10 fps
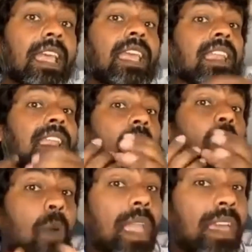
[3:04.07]
in
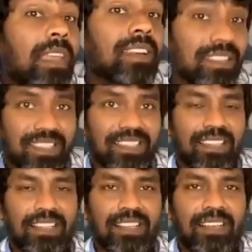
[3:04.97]
awareness
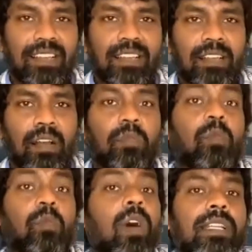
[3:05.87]
of
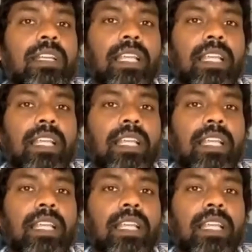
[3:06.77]
what